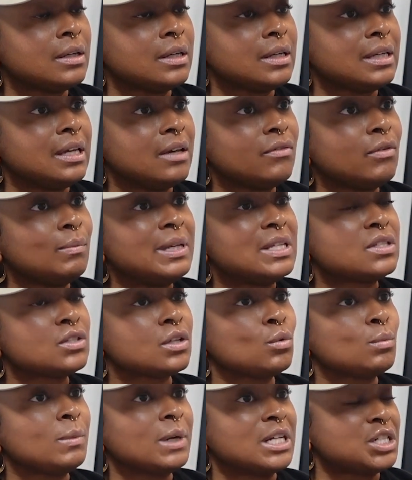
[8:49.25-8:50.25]
giving me
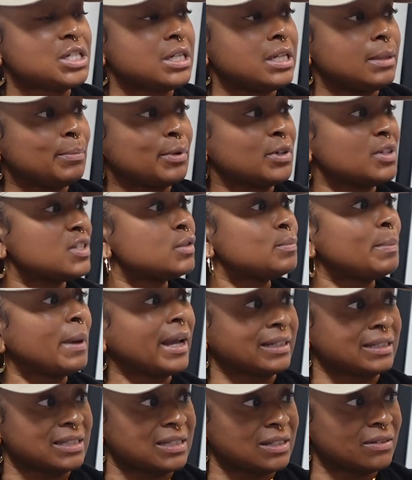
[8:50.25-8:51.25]
so much
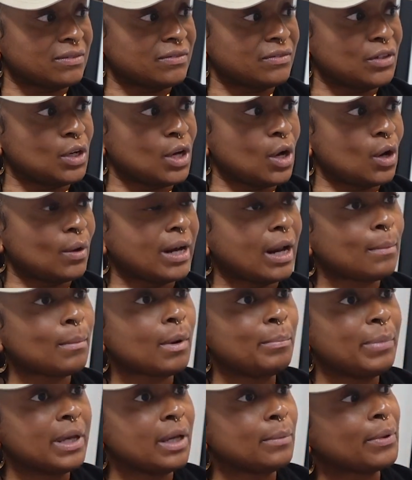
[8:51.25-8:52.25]
perspective, and I'm
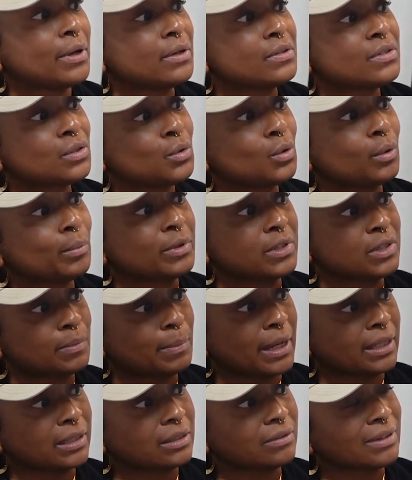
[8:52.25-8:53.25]
a big person on
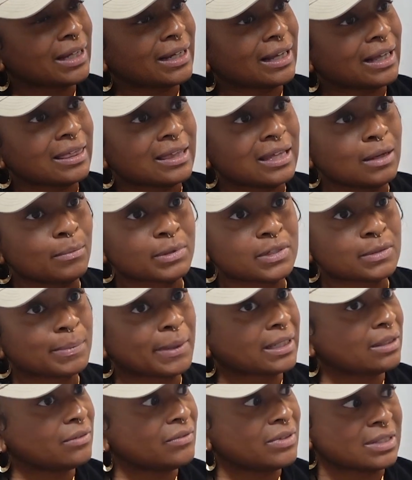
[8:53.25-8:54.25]
perspective. Like I think
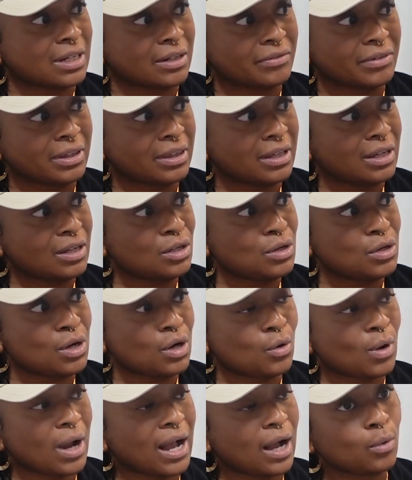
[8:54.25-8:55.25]
perspective is everything,
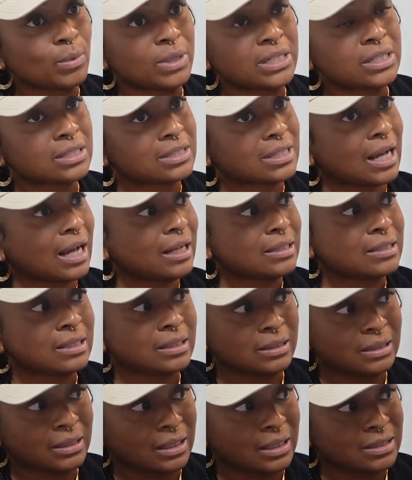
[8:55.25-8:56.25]
how we decide to
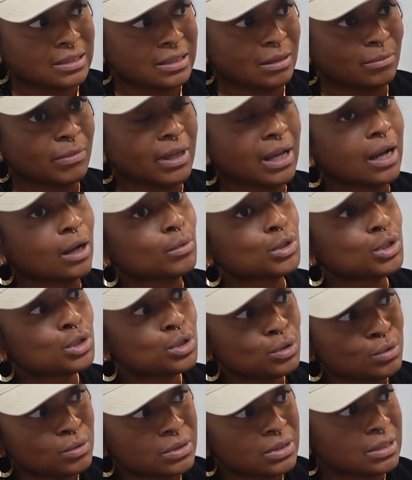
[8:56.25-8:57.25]
look at something, how we
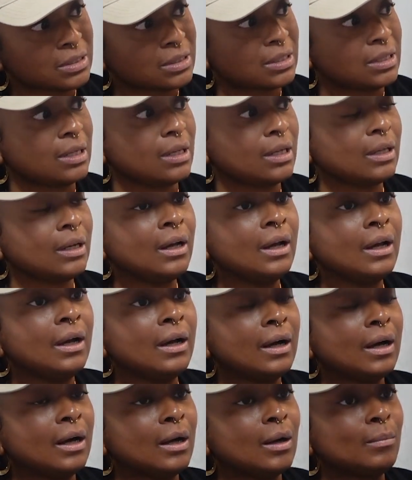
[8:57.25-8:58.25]
choose to see it.
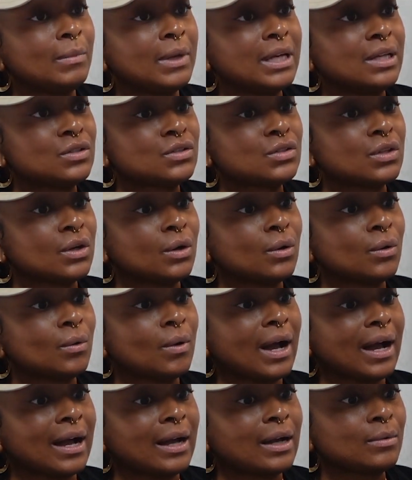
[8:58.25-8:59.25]
And
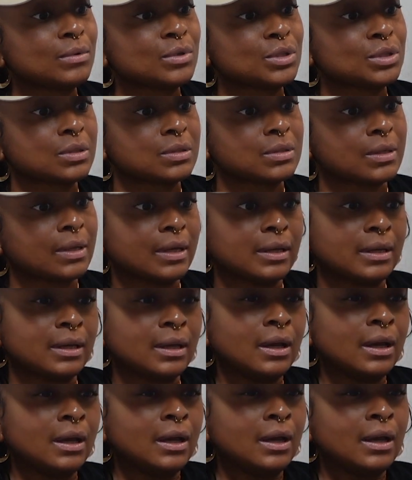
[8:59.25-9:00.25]
so I was just
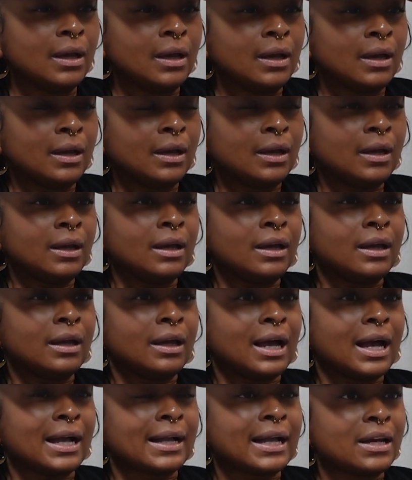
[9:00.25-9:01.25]
like,
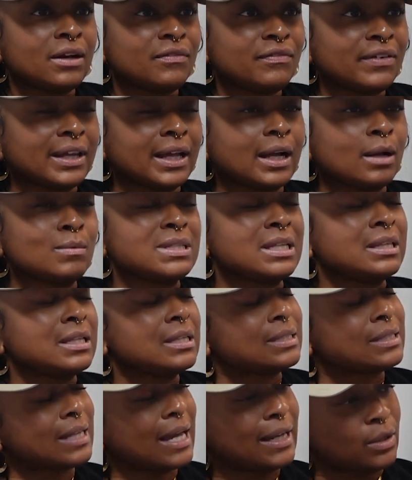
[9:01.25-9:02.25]
I kind of felt like I was in
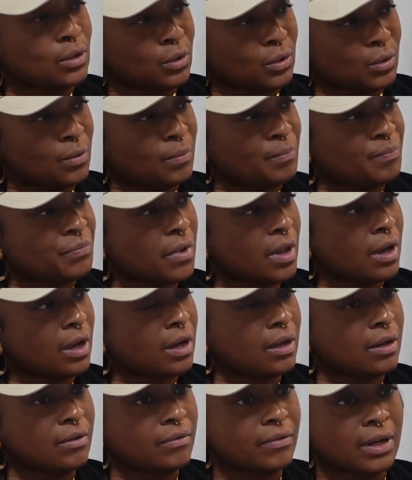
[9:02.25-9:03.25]
this cycle
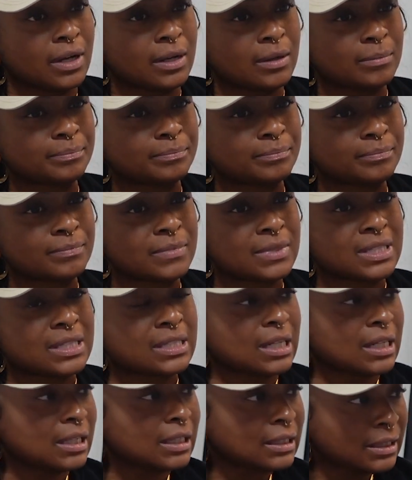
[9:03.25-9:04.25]
of
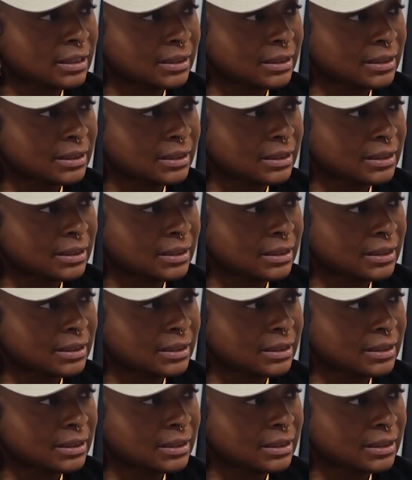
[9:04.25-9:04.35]
stuck,